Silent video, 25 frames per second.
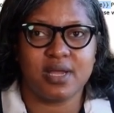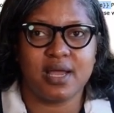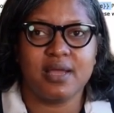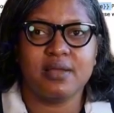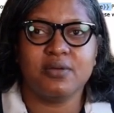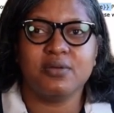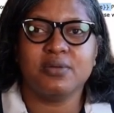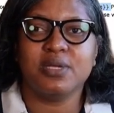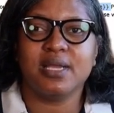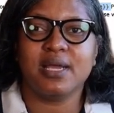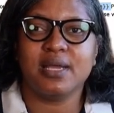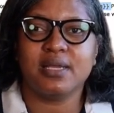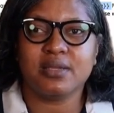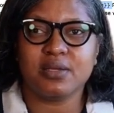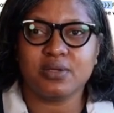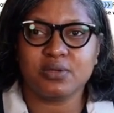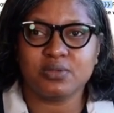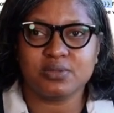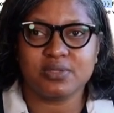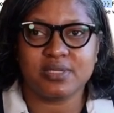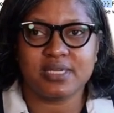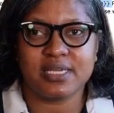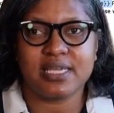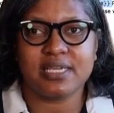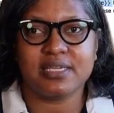do not
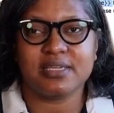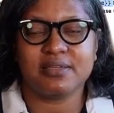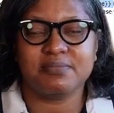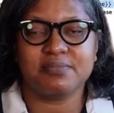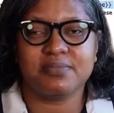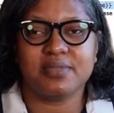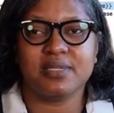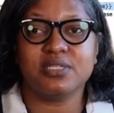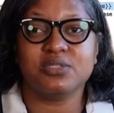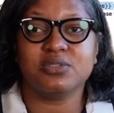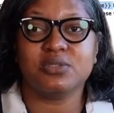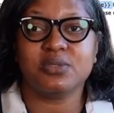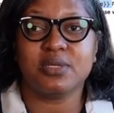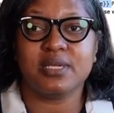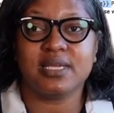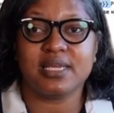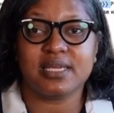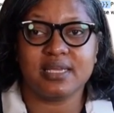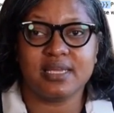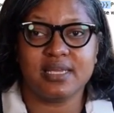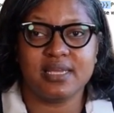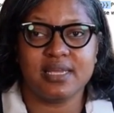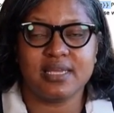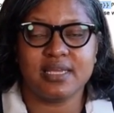go individually